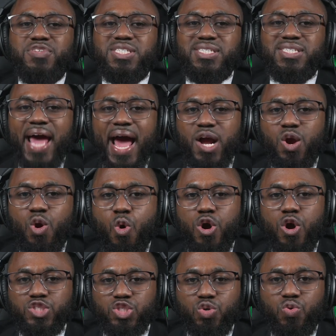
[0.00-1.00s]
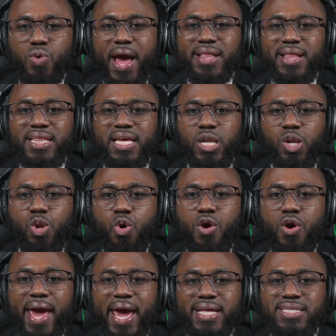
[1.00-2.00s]
Stack Core 2 and the
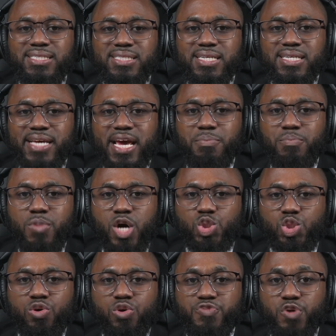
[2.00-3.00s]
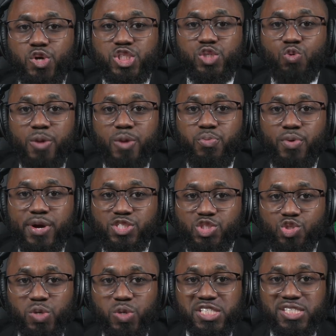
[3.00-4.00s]
LoRa 868 module version 1.2,
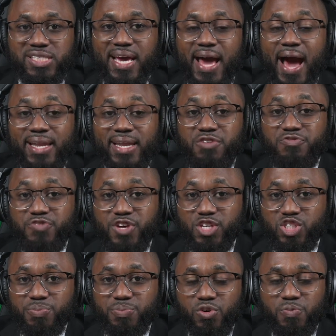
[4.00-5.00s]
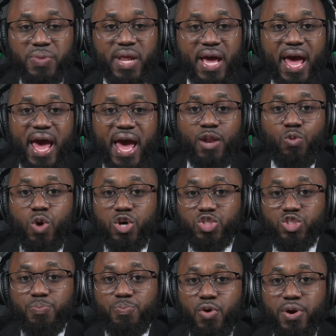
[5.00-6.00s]
which is a highly feasible and well
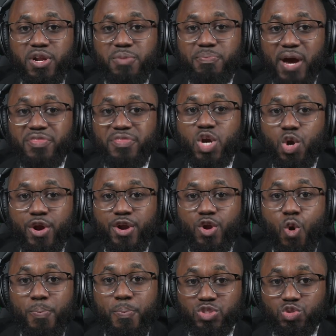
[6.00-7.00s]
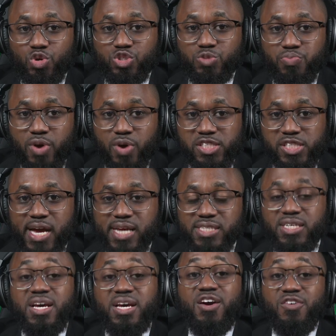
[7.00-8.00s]
supported by the current open source
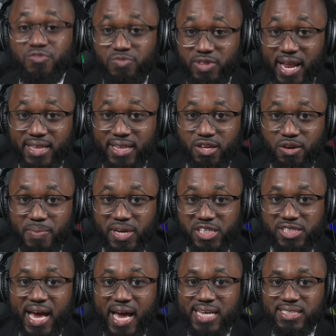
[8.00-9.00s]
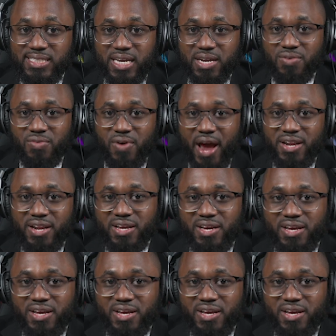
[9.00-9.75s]
projects like the Meshtastic, right?